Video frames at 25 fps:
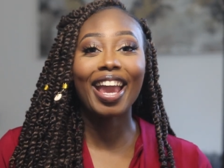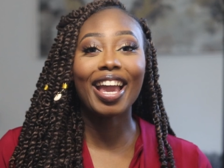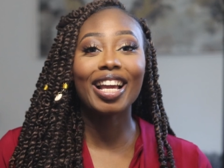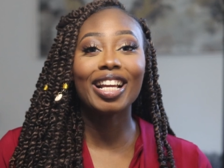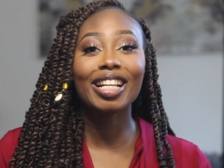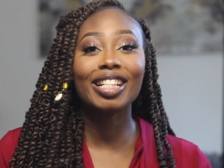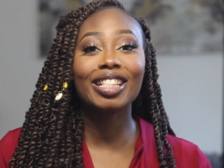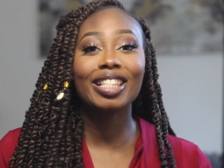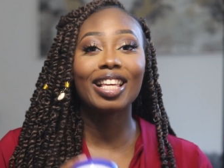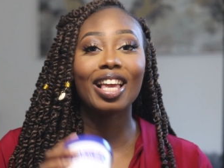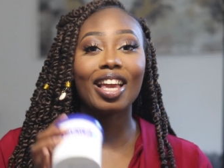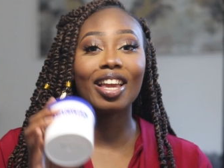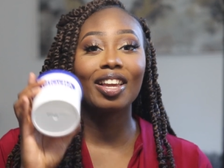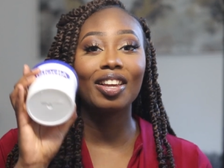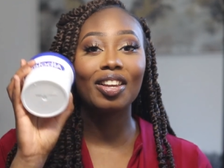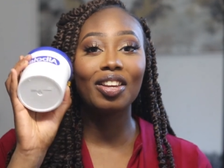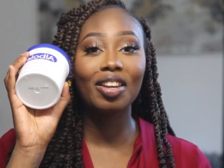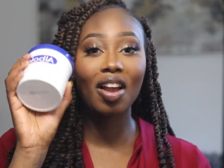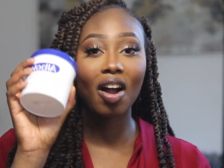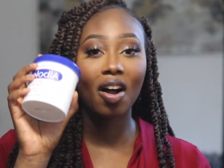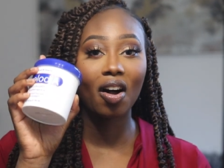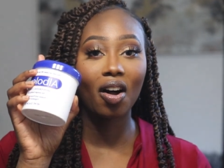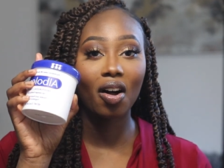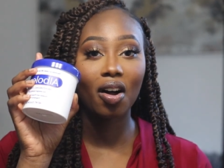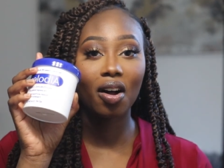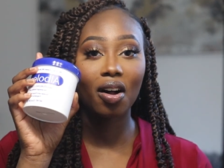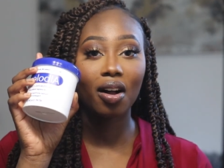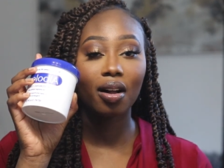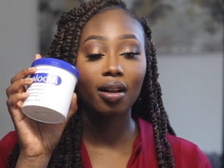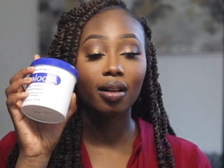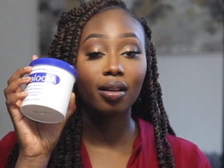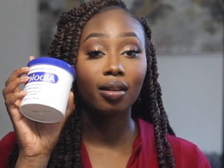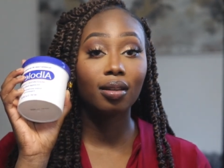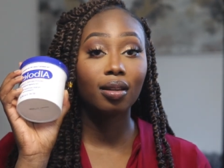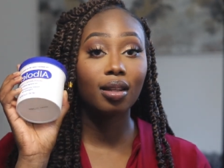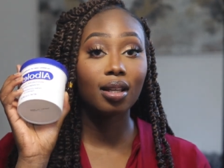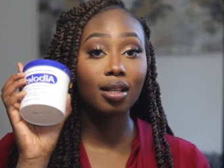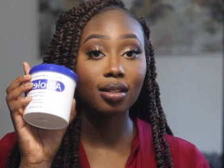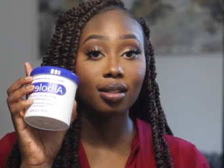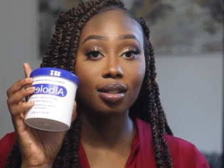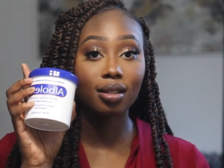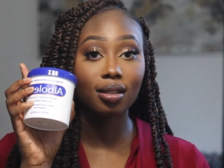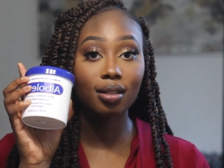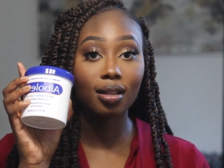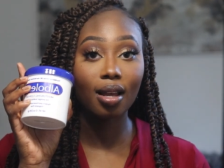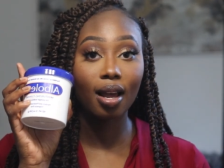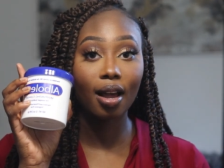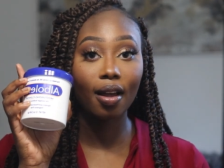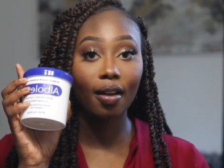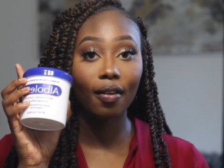and y'all, this
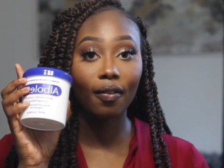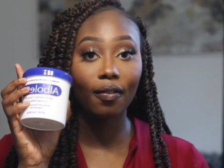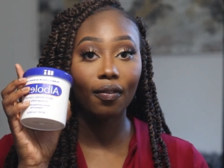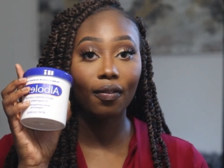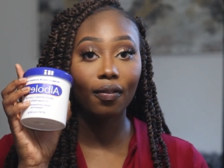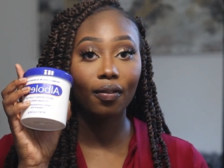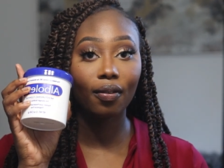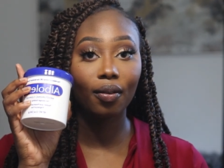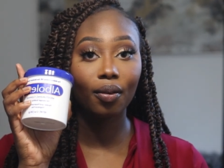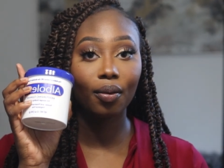stuff